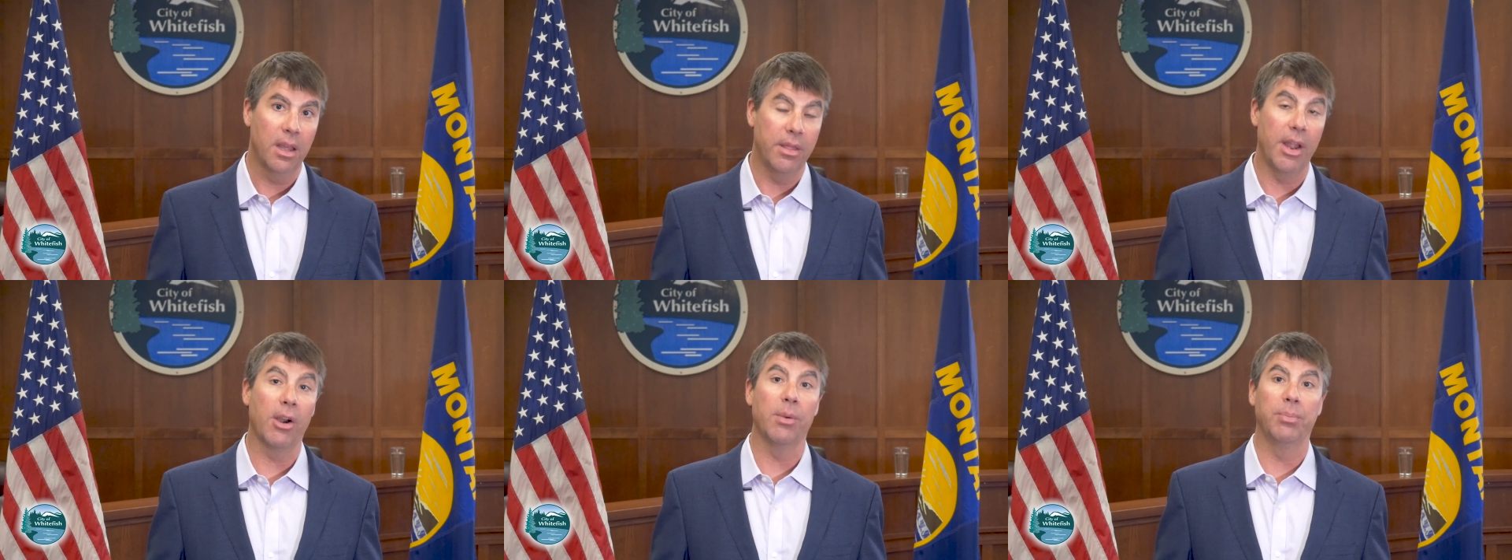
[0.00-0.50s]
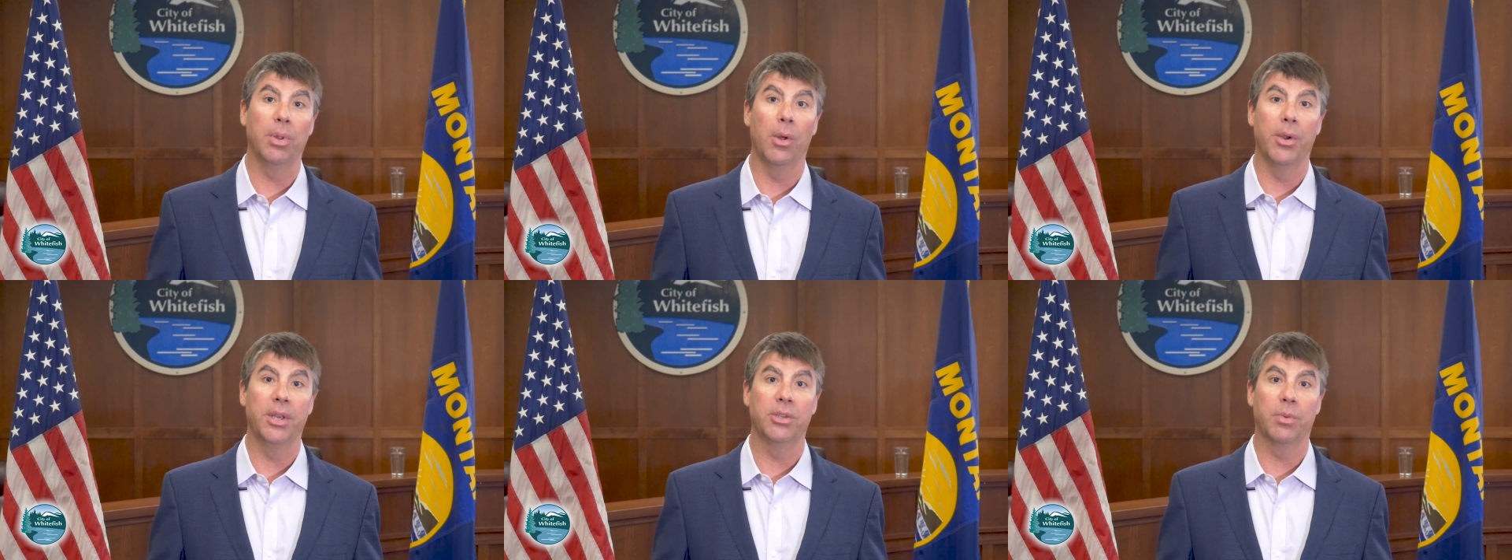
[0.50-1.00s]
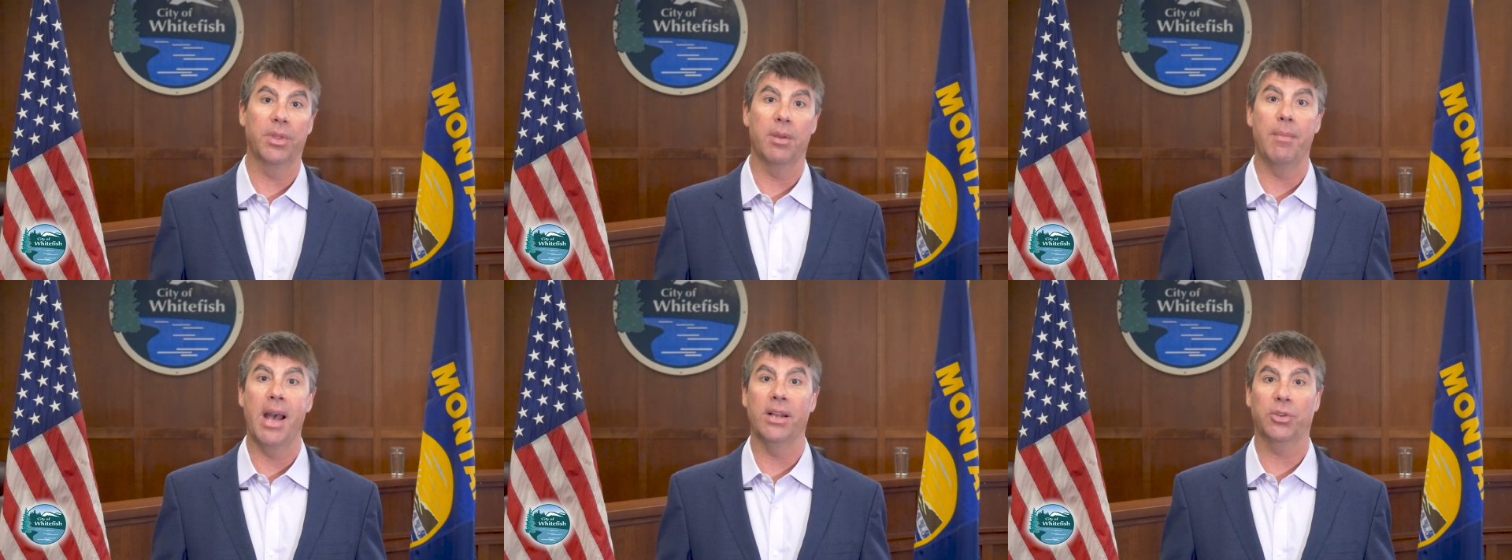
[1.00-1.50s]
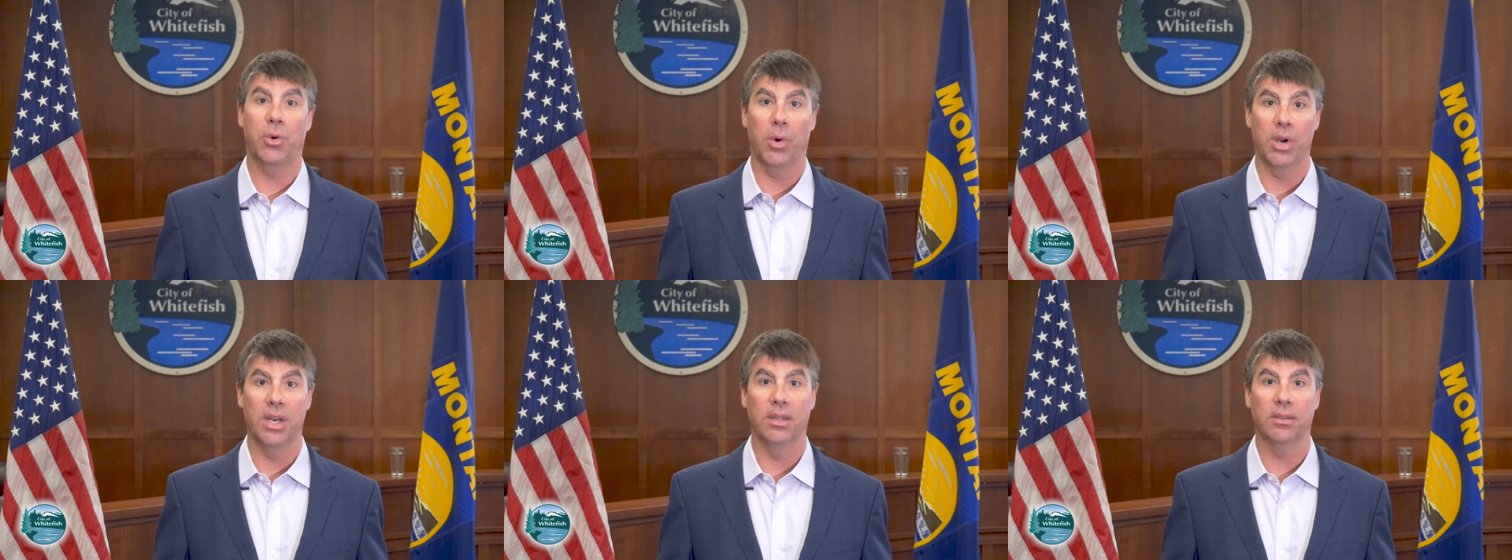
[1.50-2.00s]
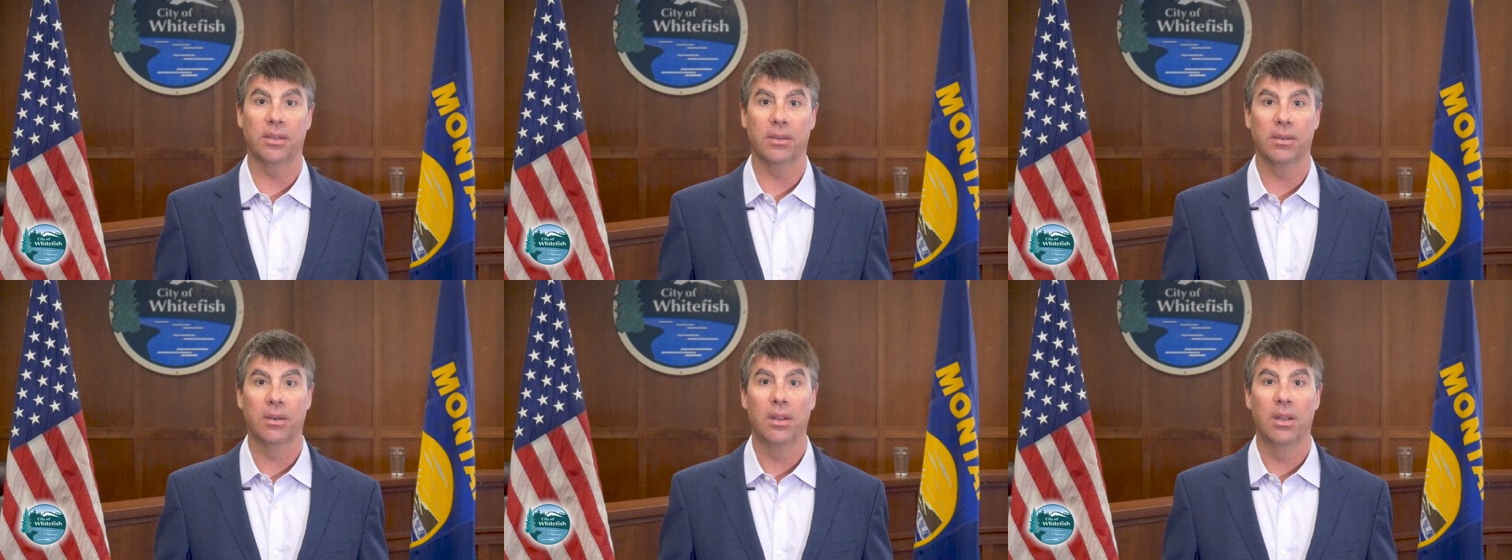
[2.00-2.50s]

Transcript: their employees with the mask ordinance.